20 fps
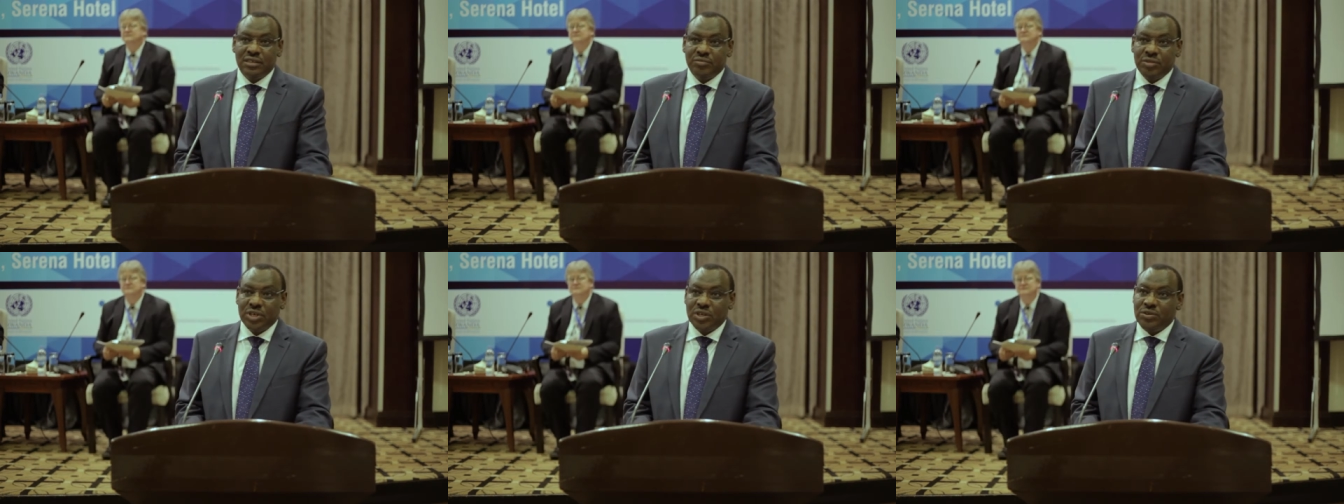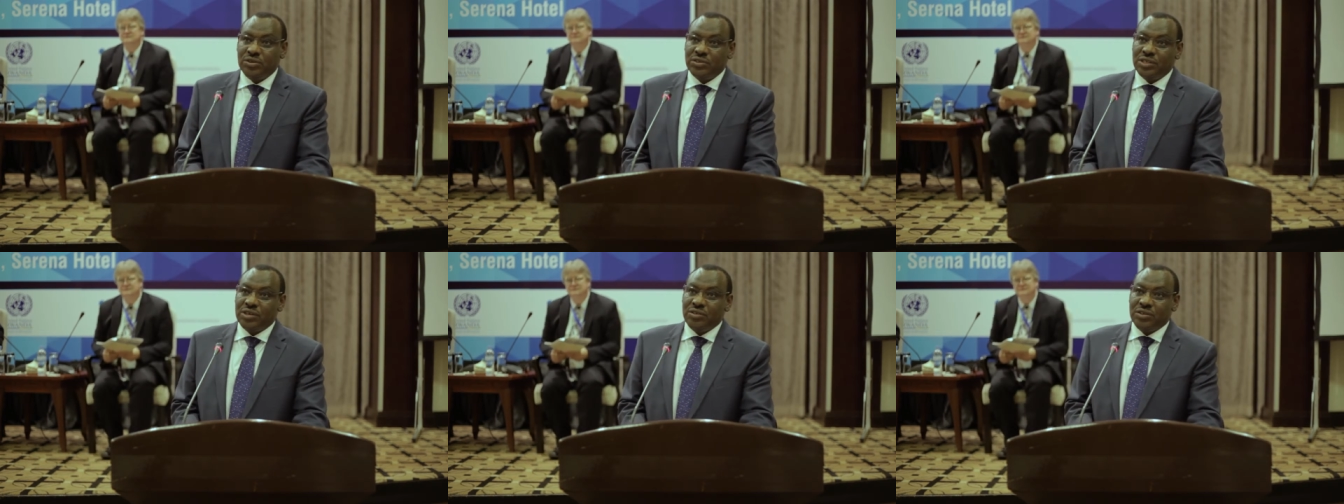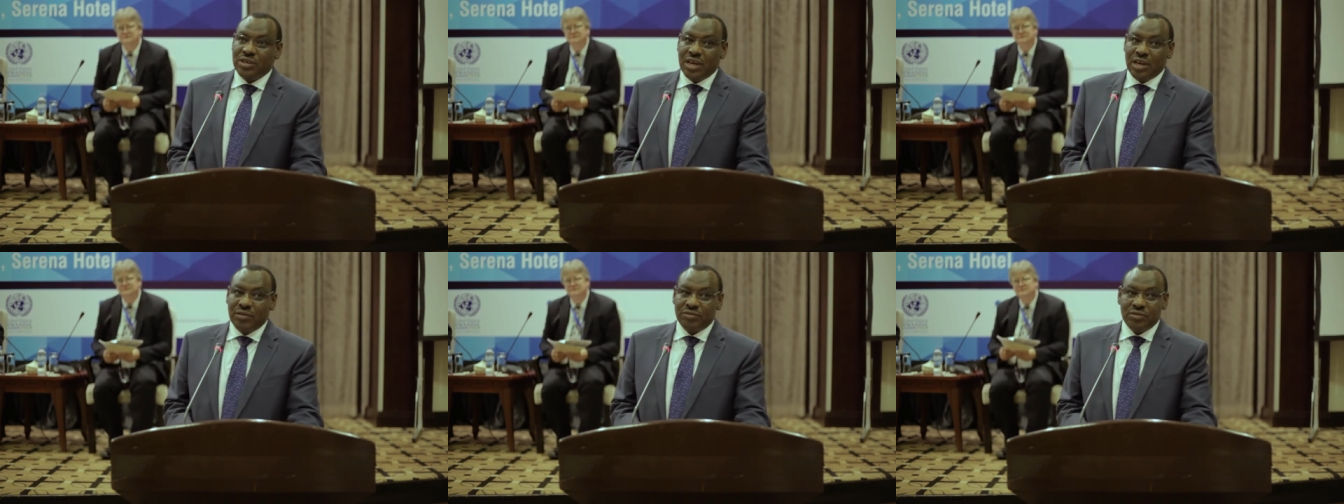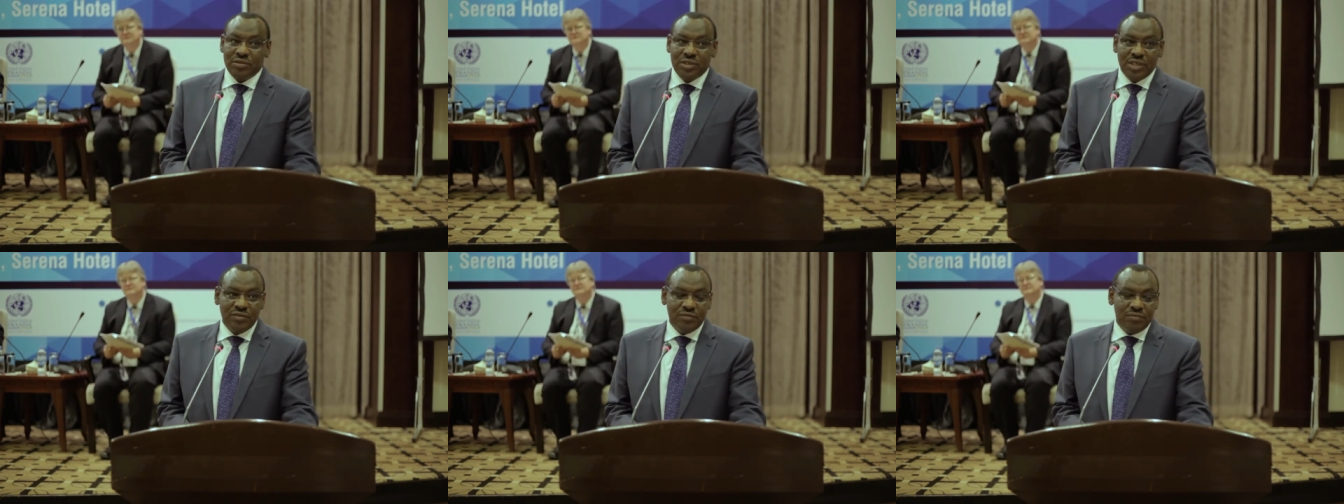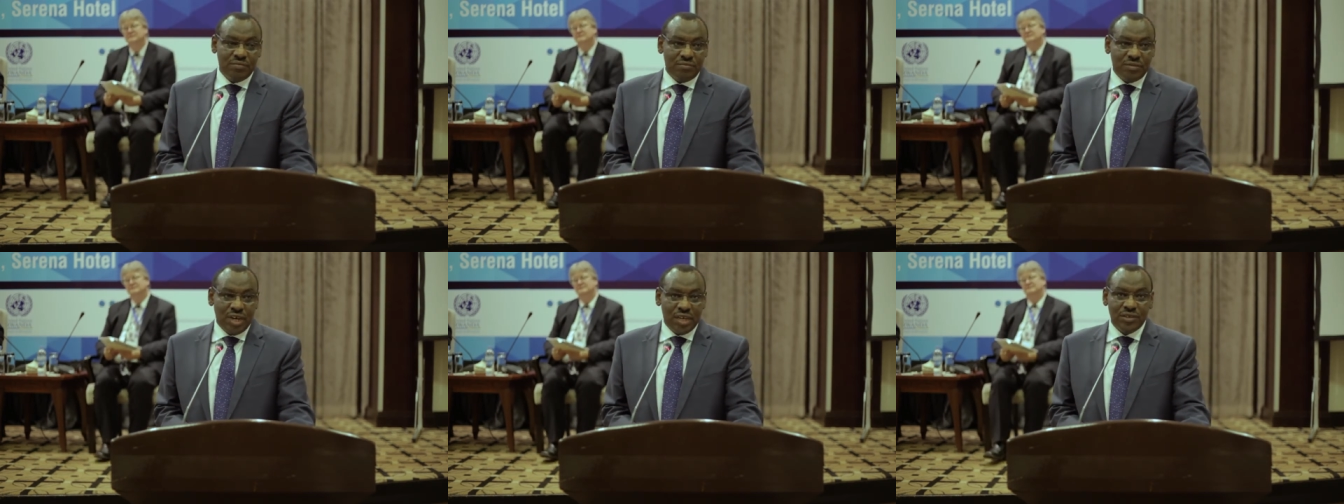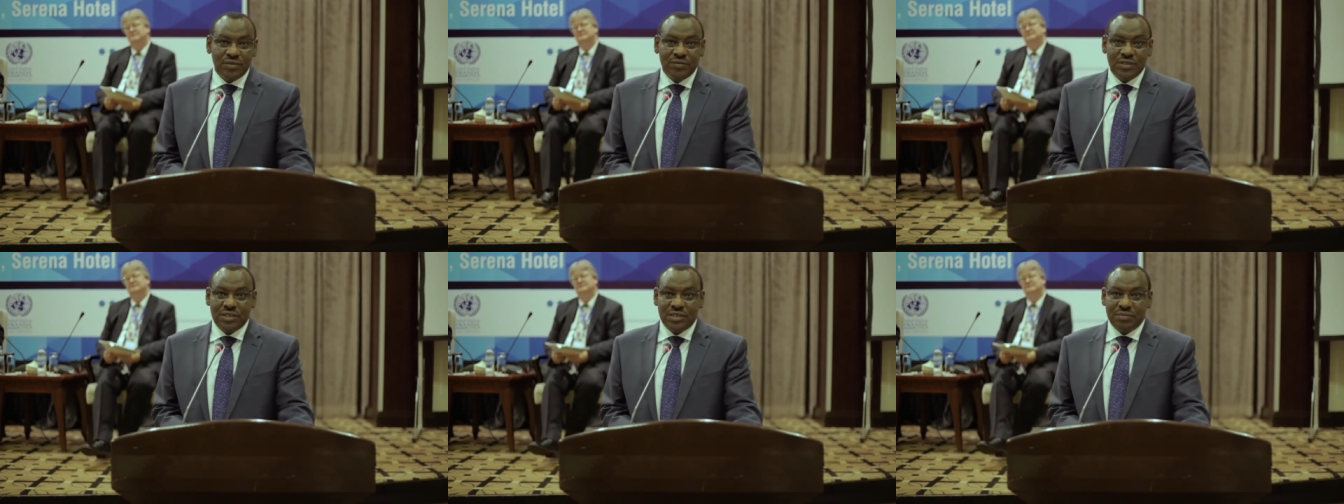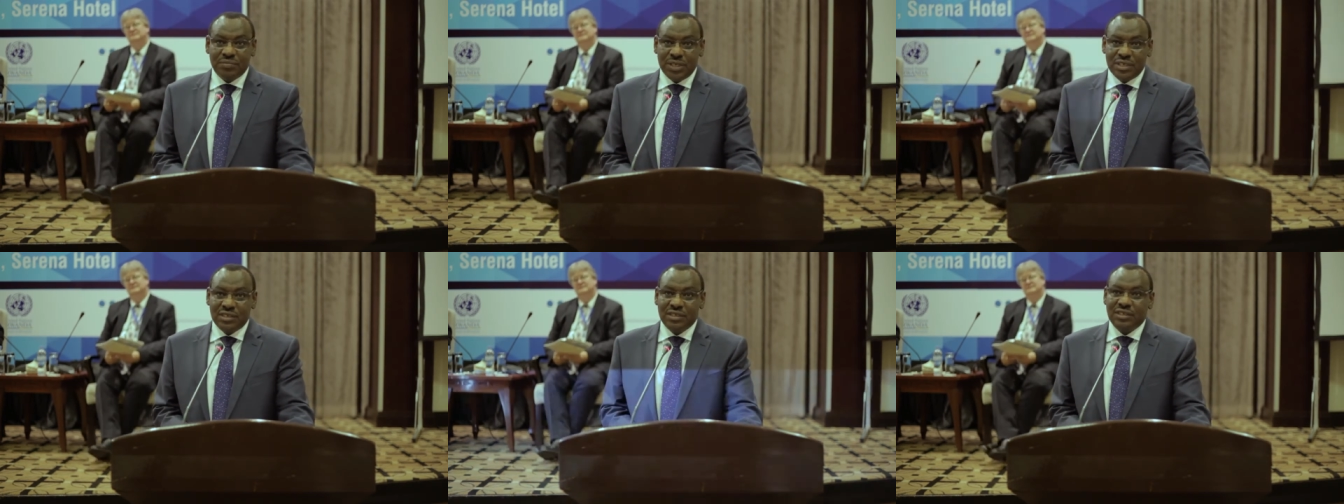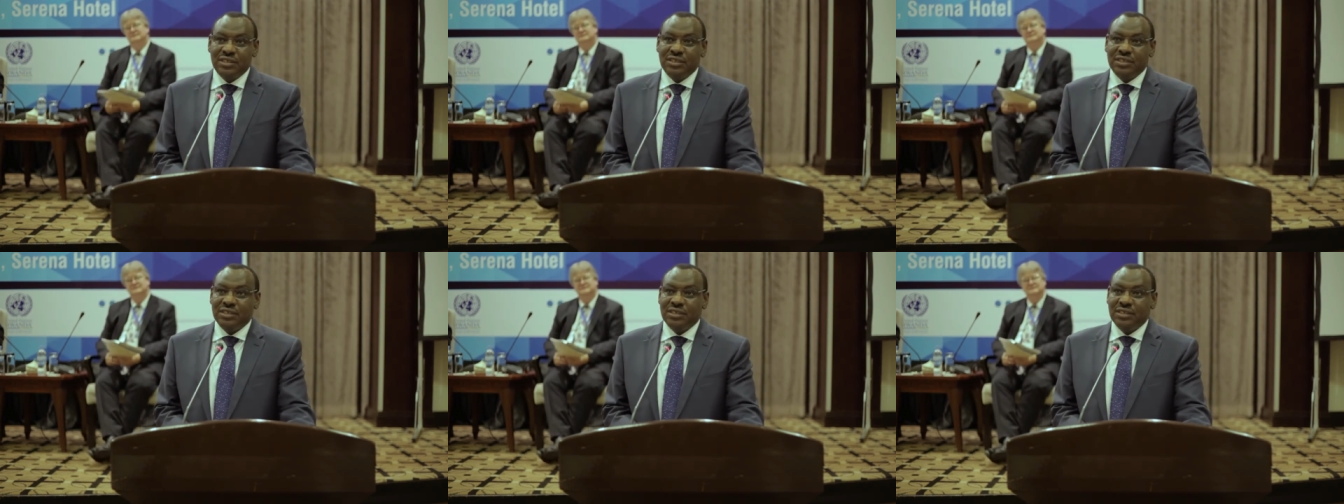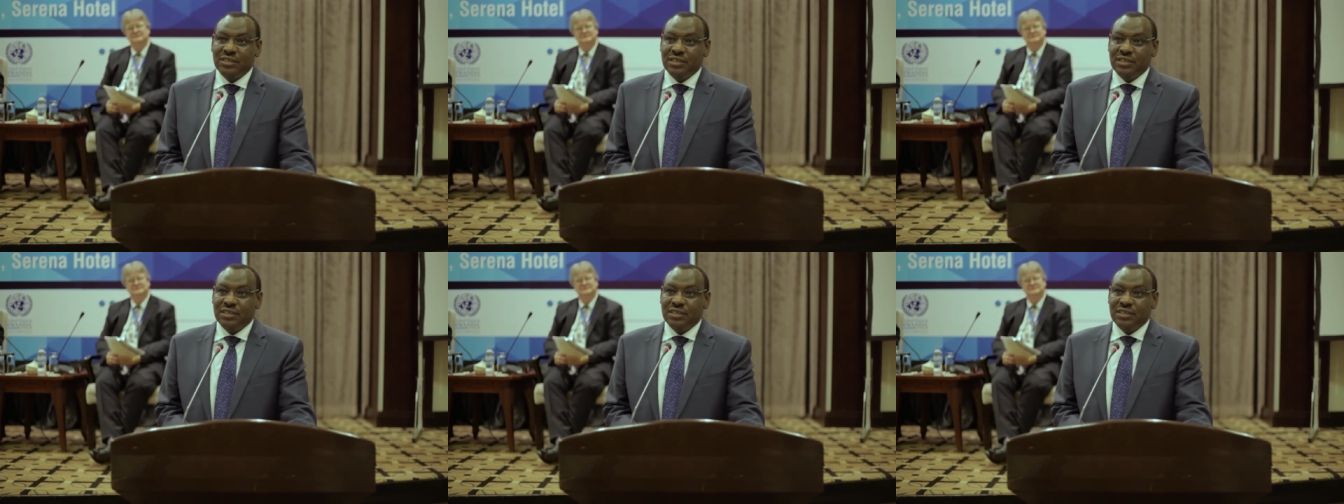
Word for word: because I don't have to give much of the speech.